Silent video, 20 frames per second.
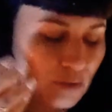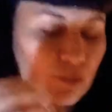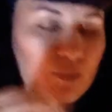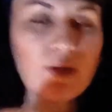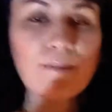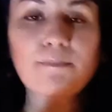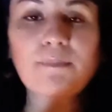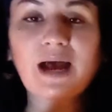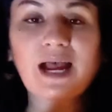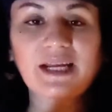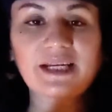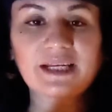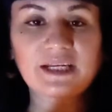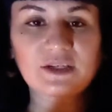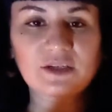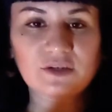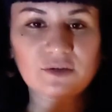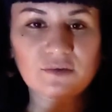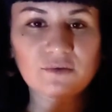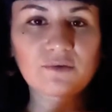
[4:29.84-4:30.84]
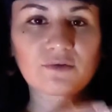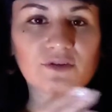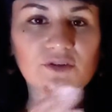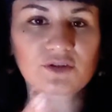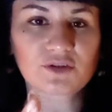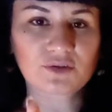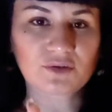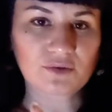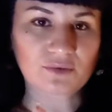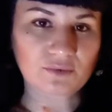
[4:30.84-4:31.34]
reminding you
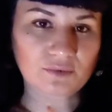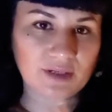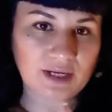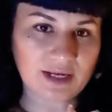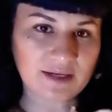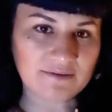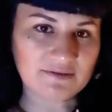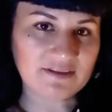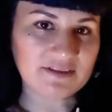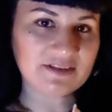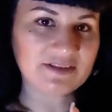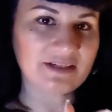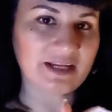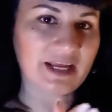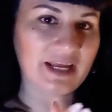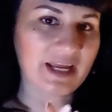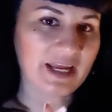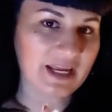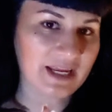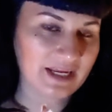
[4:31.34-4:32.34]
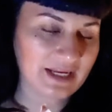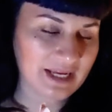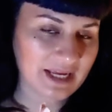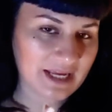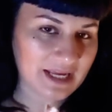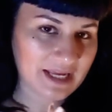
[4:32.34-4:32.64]
to kind of stay